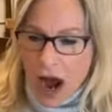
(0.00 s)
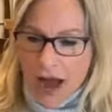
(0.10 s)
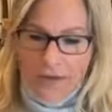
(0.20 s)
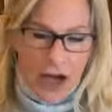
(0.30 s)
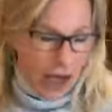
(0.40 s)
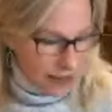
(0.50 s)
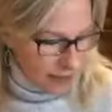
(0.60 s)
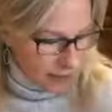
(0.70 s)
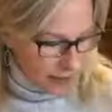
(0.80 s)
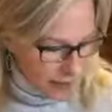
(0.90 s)
I've got
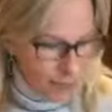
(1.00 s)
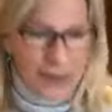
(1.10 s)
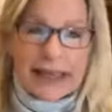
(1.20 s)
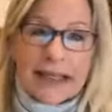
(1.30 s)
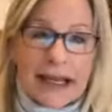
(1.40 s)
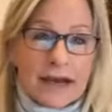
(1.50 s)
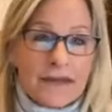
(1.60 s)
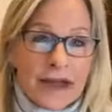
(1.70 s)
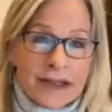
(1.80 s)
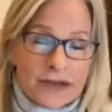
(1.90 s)
a, a
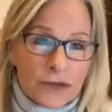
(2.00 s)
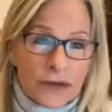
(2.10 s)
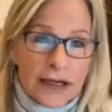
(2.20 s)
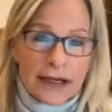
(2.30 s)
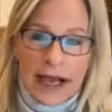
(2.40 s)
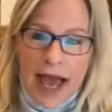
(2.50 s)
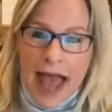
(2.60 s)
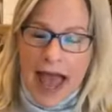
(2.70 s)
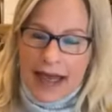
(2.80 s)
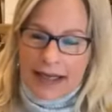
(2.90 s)
PDF that's free
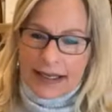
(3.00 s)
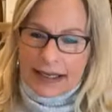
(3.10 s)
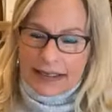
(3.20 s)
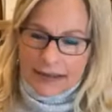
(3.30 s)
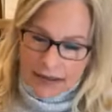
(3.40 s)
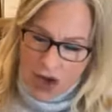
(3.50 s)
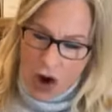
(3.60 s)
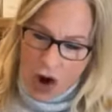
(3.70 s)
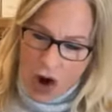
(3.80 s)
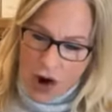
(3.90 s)
and it's
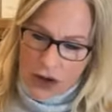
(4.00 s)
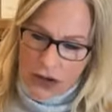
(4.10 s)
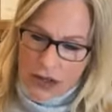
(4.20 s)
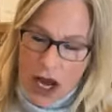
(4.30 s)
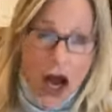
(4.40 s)
called